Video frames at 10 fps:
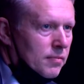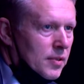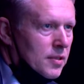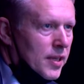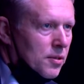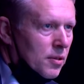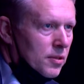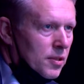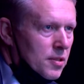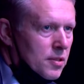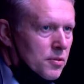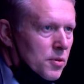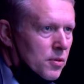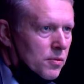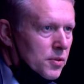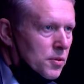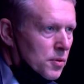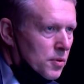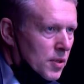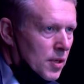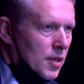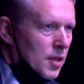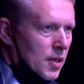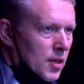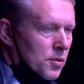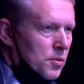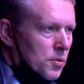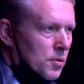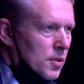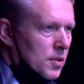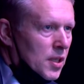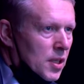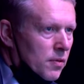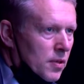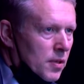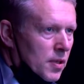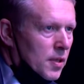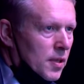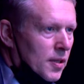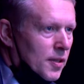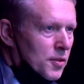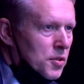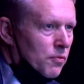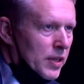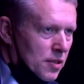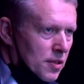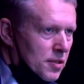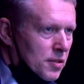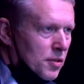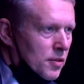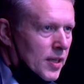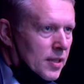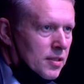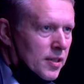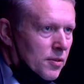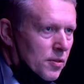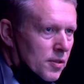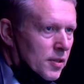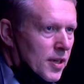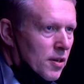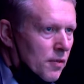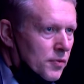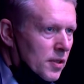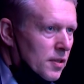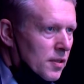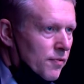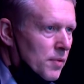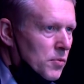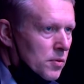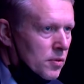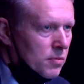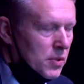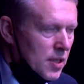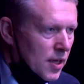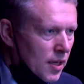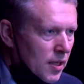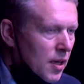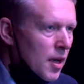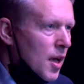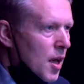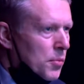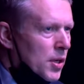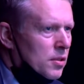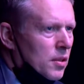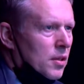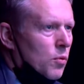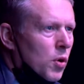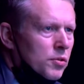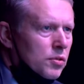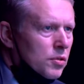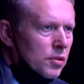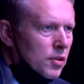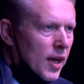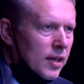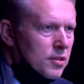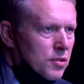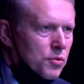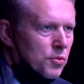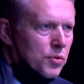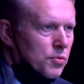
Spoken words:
stakeholders. You are going to deliver some vessels next year or the year after, if I'm not mistaken. But what else do you